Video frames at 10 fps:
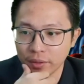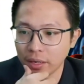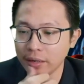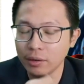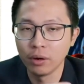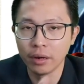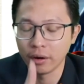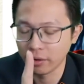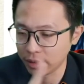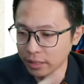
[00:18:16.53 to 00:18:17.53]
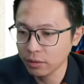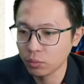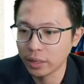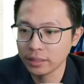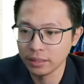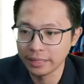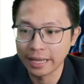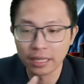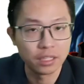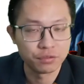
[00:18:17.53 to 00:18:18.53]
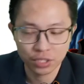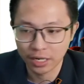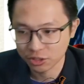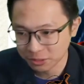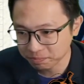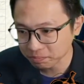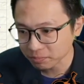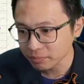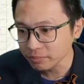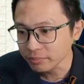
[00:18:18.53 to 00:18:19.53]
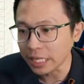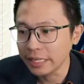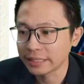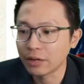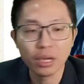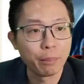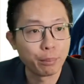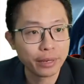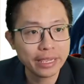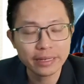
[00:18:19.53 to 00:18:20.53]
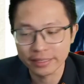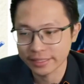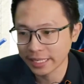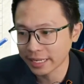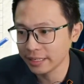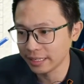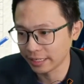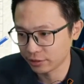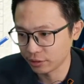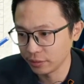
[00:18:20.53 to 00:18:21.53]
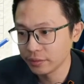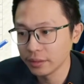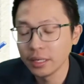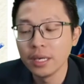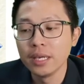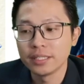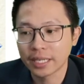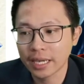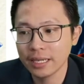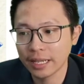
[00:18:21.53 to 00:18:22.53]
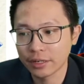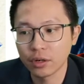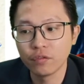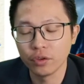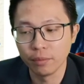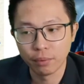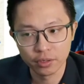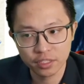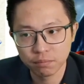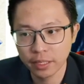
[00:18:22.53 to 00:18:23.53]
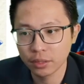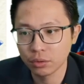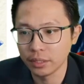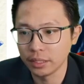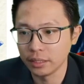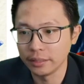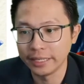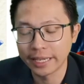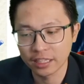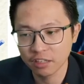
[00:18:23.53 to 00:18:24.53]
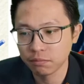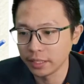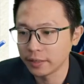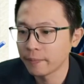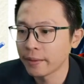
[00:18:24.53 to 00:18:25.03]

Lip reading: And one negative charge. Now, you are bringing the second electron from the positive plate to the negative plate.